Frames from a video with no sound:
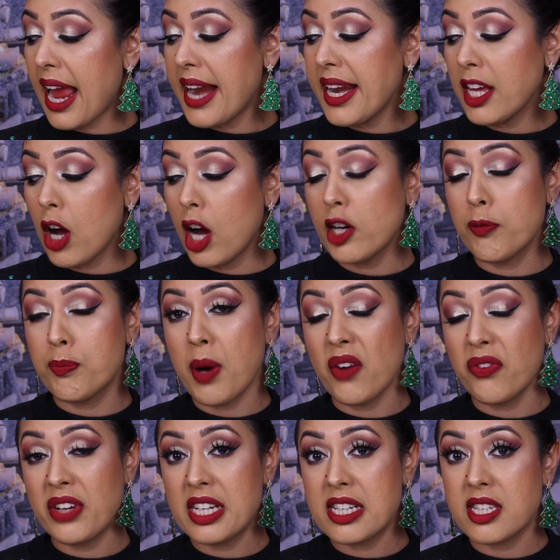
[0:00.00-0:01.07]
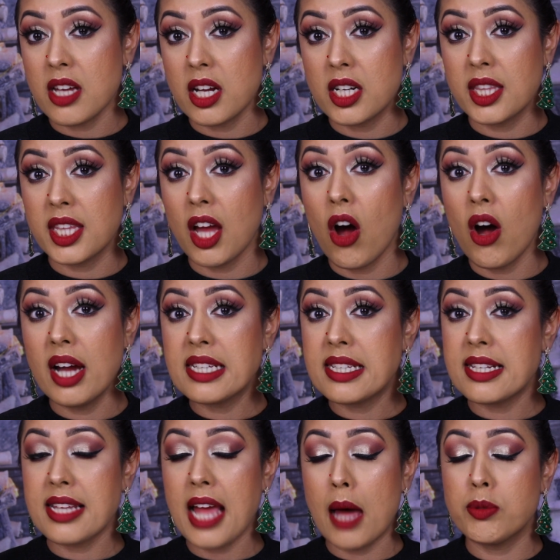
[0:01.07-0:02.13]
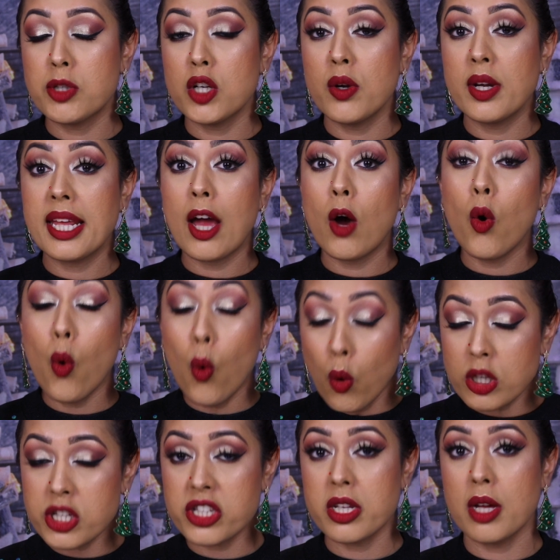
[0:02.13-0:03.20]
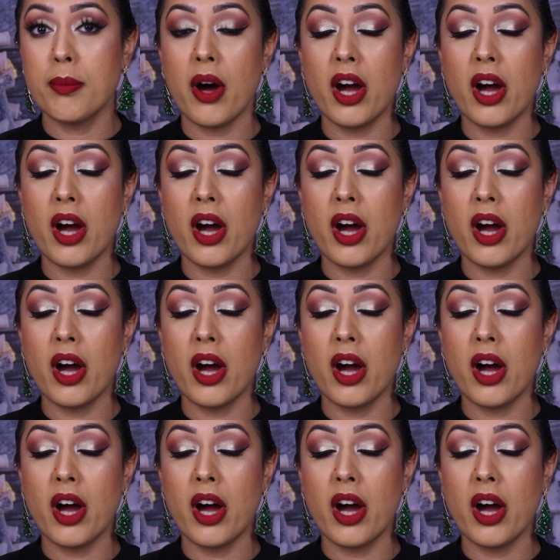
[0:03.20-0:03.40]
any kind of puffiness under the eyes. It's absolutely awesome.